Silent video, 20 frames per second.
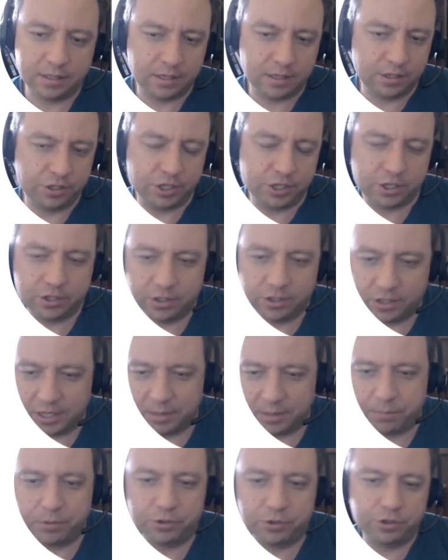the injection
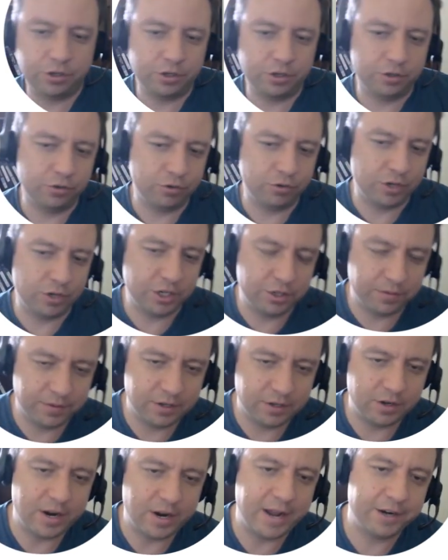temperature, duration of
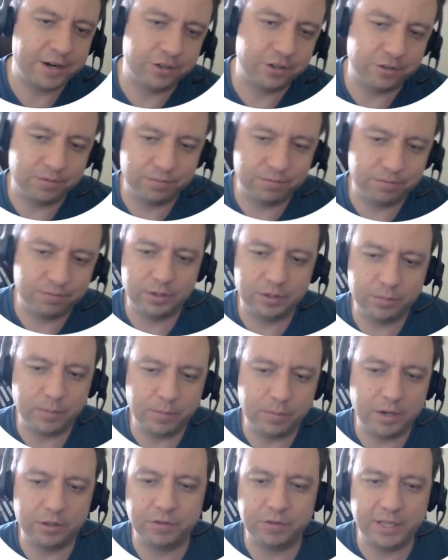the reaction, the
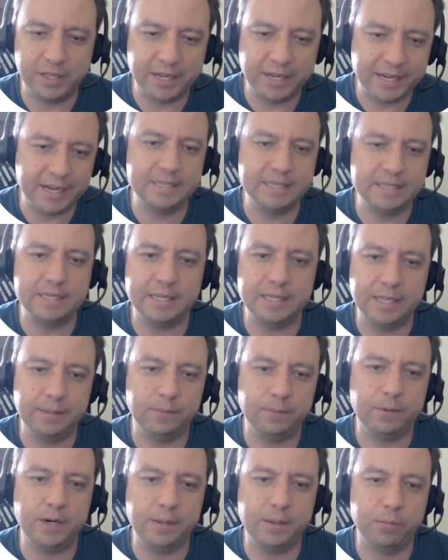amount of lactic acid, and
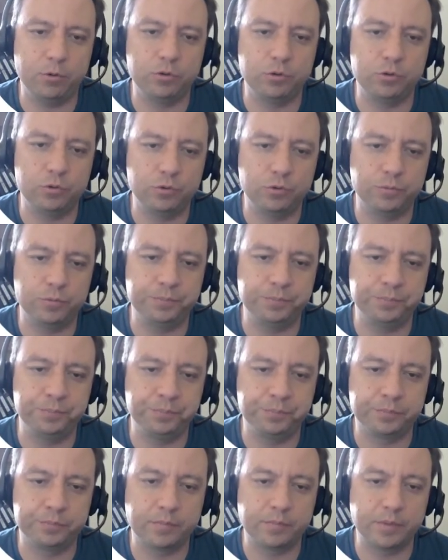we're able to
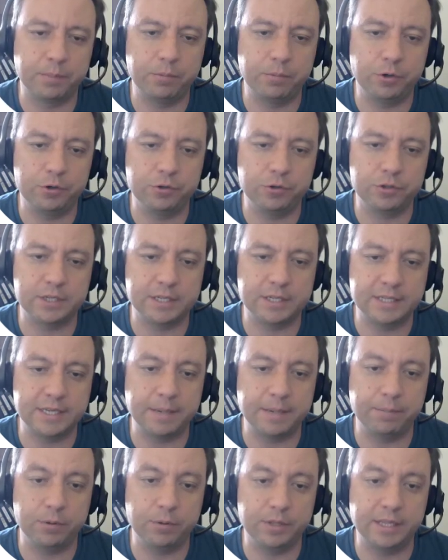produce a
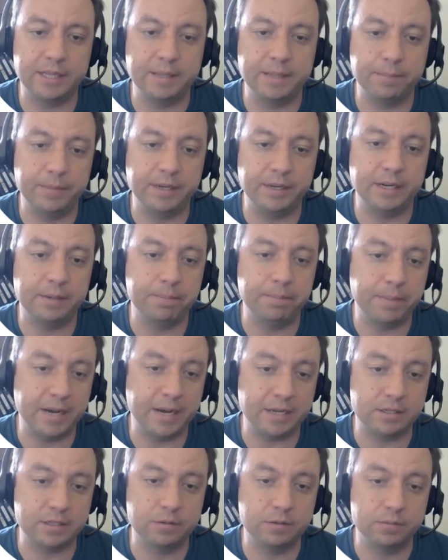sample that emitted
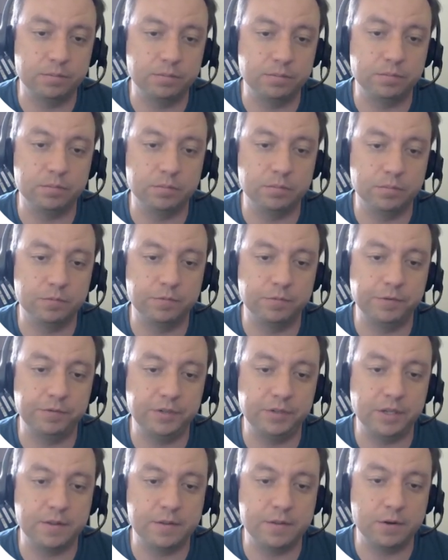past
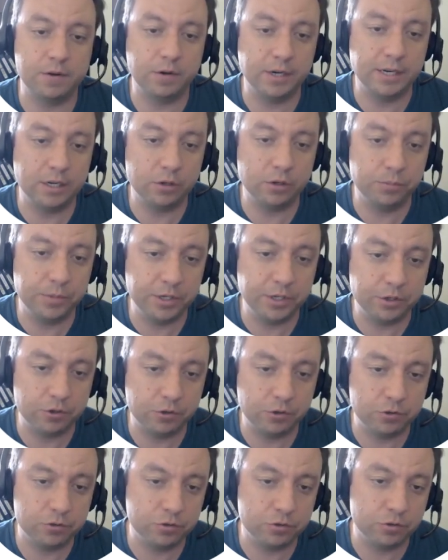1530
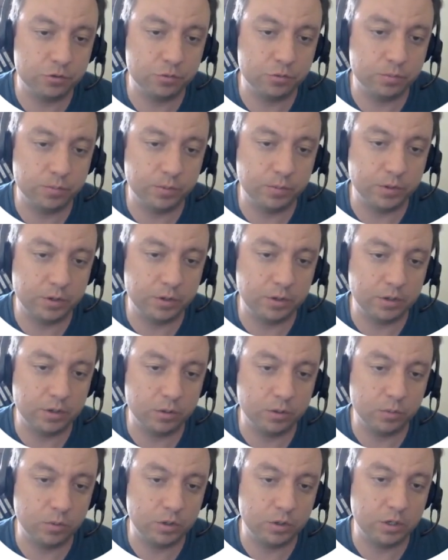nanometers, where
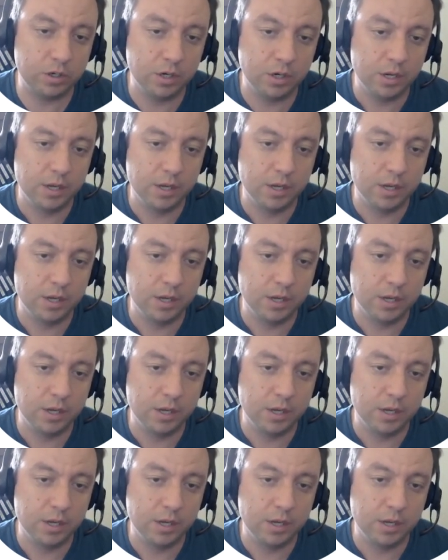our